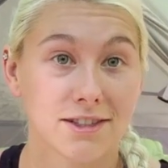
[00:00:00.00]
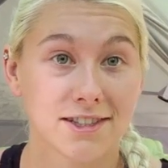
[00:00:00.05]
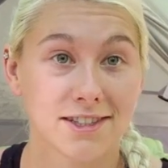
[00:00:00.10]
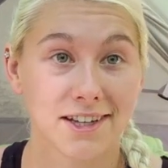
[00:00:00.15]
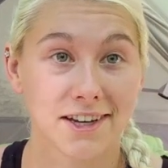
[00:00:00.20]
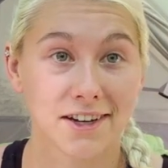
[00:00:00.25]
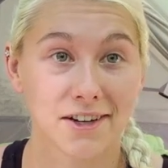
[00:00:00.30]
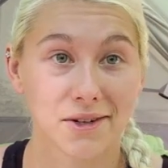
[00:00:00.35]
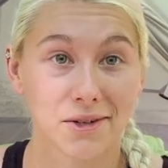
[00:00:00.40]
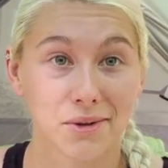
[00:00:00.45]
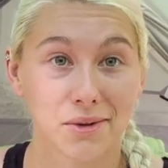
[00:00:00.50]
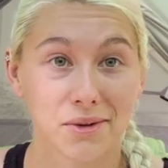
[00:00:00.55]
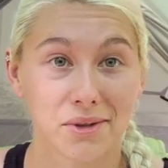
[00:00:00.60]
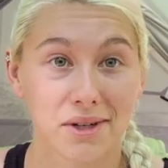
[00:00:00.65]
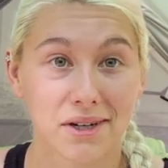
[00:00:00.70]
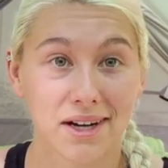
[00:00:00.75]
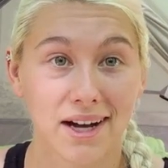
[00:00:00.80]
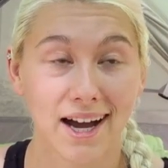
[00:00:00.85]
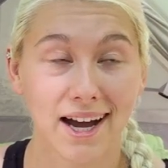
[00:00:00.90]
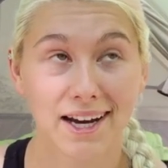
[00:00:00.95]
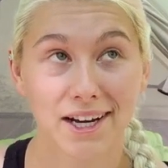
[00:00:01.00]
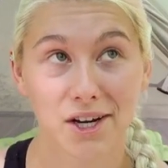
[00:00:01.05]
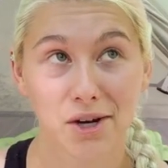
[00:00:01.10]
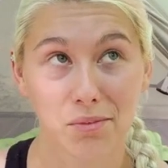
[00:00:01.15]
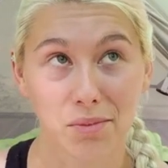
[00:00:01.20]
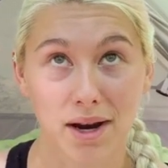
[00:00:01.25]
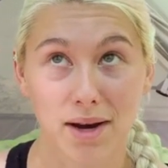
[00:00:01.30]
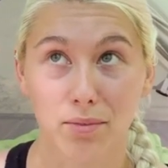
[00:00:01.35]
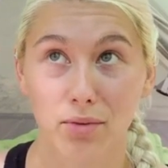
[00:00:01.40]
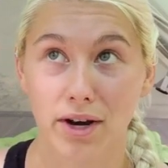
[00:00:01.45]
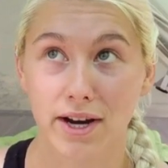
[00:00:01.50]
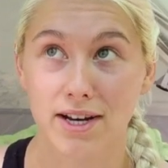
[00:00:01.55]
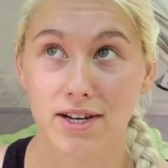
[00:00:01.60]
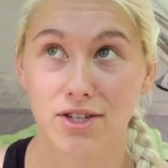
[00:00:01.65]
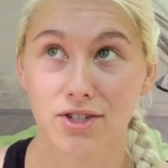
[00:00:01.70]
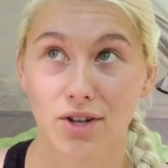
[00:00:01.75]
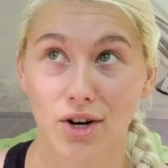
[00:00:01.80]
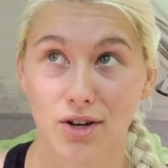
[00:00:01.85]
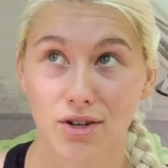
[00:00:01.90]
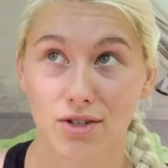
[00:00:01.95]
So I know my brain
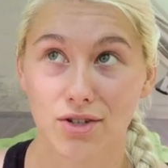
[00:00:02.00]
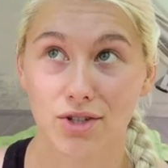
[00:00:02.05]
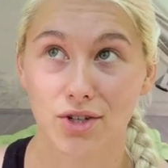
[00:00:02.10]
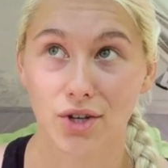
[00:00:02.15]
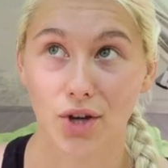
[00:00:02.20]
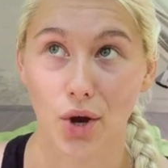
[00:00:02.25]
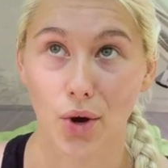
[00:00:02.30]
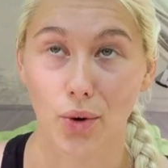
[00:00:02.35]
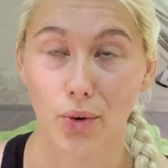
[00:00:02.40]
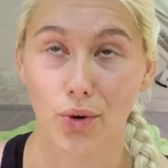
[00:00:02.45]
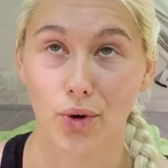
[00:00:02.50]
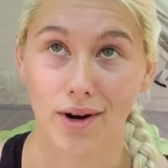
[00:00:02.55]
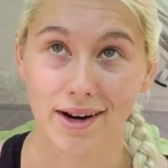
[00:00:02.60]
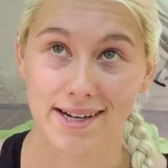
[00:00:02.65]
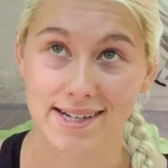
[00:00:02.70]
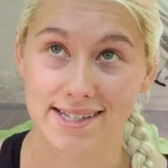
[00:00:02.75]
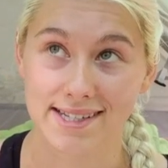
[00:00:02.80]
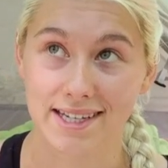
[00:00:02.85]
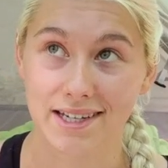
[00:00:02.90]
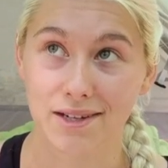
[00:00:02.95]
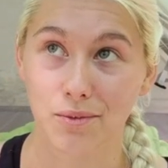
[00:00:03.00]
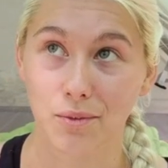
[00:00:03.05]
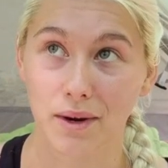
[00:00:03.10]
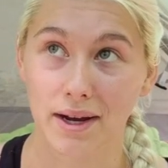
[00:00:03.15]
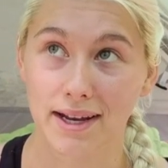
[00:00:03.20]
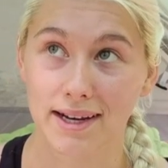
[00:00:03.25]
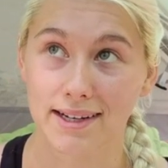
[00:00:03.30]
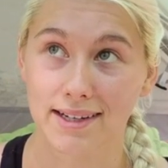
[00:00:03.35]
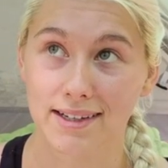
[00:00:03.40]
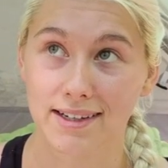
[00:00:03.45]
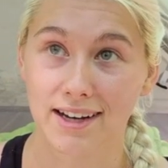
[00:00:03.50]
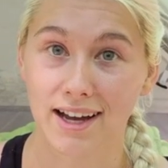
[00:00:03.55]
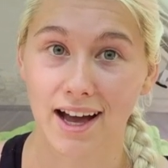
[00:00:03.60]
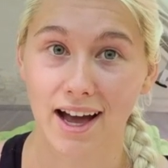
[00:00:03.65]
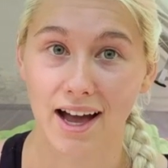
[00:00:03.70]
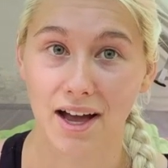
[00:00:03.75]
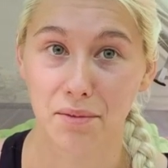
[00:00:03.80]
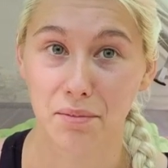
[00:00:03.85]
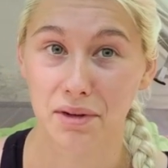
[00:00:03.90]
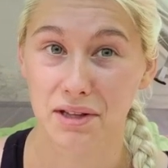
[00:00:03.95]
starts to go crazy when
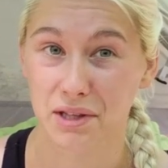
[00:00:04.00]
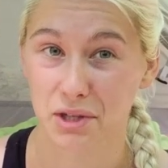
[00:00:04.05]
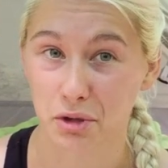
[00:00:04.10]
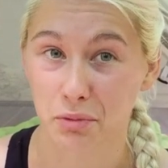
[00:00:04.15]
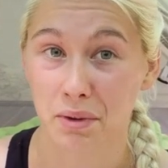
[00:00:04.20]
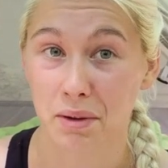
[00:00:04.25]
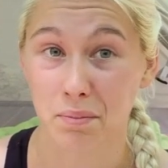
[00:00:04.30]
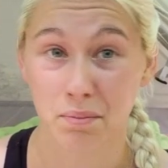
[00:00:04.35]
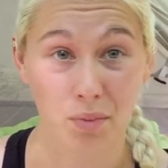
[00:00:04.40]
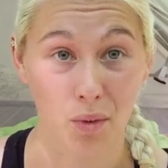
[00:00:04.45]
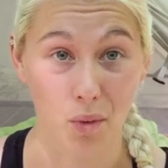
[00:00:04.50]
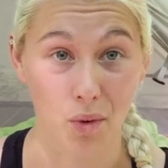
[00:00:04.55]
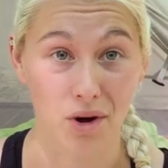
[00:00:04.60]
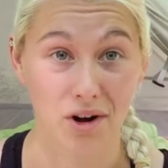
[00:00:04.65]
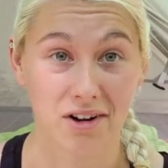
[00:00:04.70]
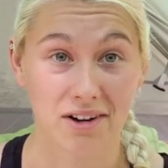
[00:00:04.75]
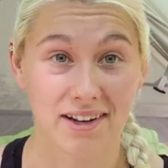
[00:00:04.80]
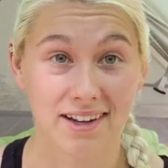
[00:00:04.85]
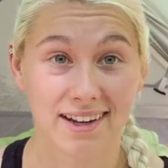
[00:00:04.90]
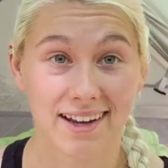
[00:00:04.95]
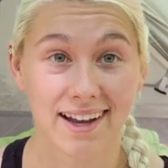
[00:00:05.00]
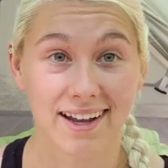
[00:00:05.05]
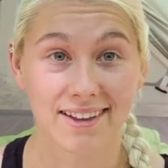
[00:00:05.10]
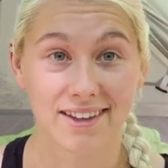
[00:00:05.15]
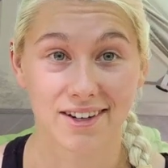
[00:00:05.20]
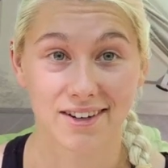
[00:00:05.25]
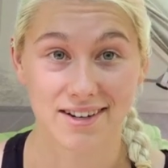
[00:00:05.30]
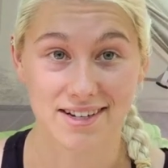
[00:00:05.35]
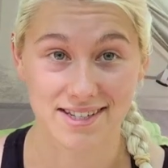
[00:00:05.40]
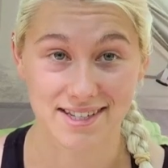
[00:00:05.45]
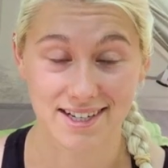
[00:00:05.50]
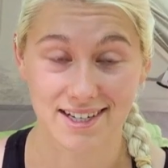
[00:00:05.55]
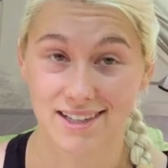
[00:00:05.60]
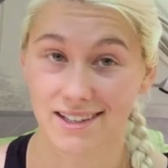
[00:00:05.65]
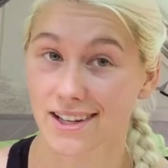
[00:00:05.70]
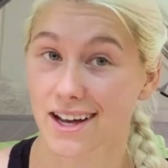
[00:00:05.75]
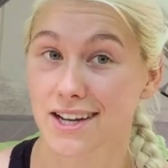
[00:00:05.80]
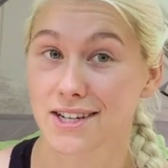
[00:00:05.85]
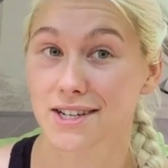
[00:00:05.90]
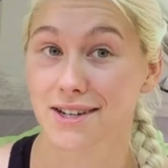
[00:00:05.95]
I'm a little bit bored and there isn't a
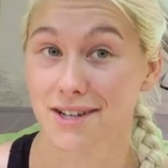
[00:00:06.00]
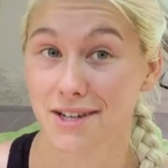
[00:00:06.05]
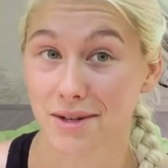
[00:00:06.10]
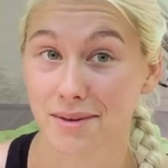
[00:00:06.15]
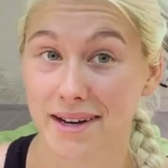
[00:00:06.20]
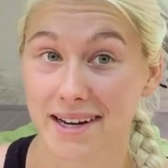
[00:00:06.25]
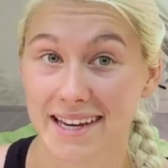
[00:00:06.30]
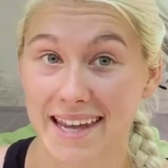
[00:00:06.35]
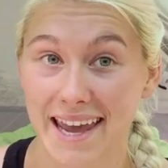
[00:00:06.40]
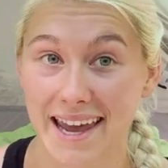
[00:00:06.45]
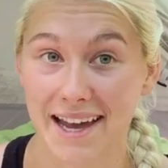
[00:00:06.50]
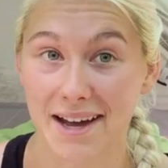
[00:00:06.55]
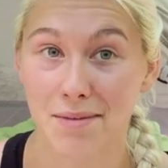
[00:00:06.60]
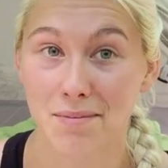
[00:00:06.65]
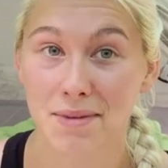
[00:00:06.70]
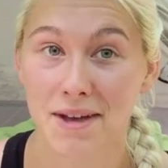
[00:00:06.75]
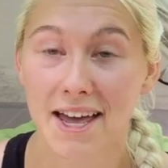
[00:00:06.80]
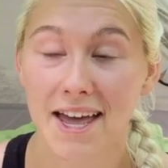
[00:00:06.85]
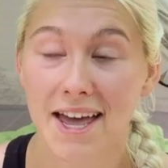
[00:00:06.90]
lot to do at camp.